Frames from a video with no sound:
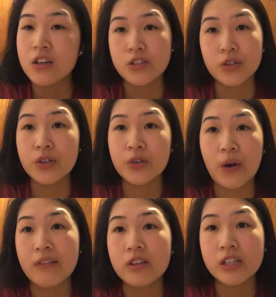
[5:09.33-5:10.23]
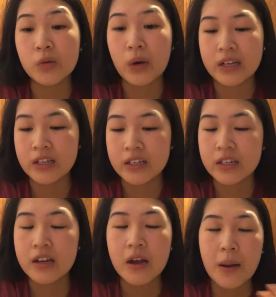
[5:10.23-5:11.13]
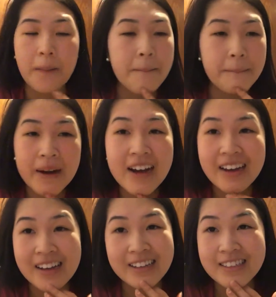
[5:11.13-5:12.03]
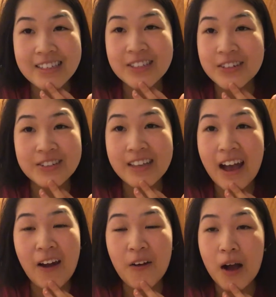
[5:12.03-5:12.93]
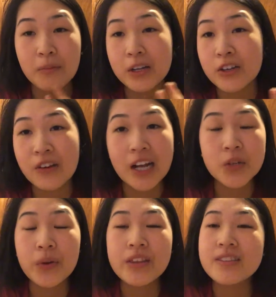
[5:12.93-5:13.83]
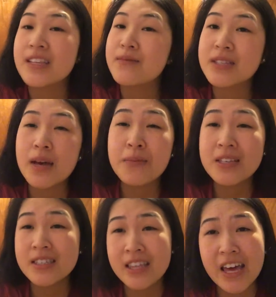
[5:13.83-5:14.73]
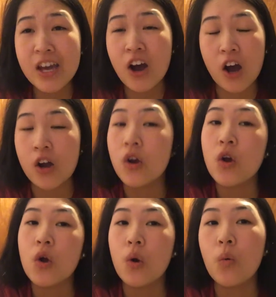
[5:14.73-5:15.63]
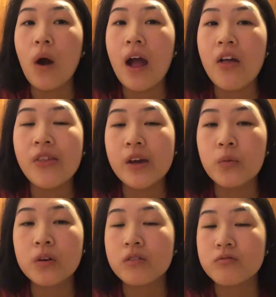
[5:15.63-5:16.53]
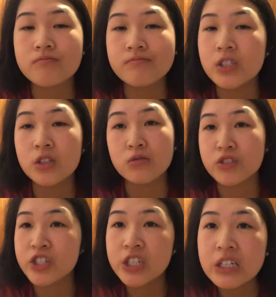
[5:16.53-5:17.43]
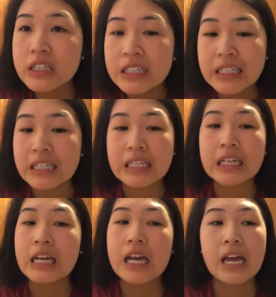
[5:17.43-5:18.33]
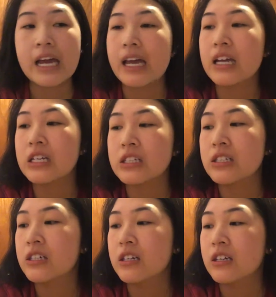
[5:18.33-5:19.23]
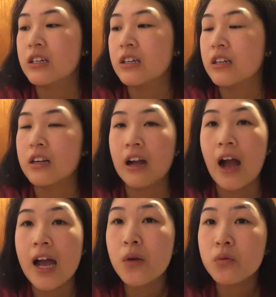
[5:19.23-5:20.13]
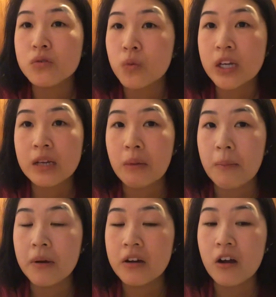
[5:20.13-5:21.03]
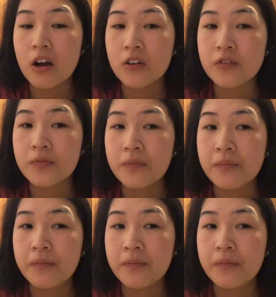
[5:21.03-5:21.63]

So, you know, I really went in. But it turns out I'm gonna graduate the same time as they are while they were, you know, chilling. And I was working my butt off.